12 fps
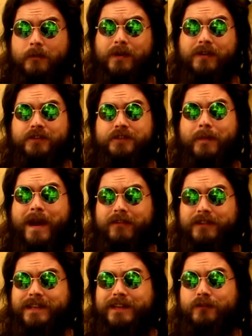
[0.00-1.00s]
because
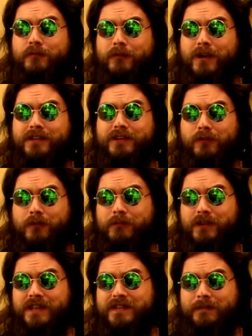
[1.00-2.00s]
apparently you want your
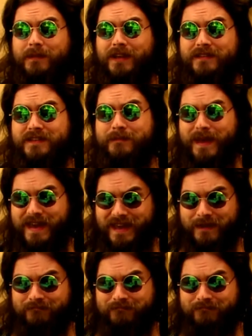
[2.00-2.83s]
money to belong to me.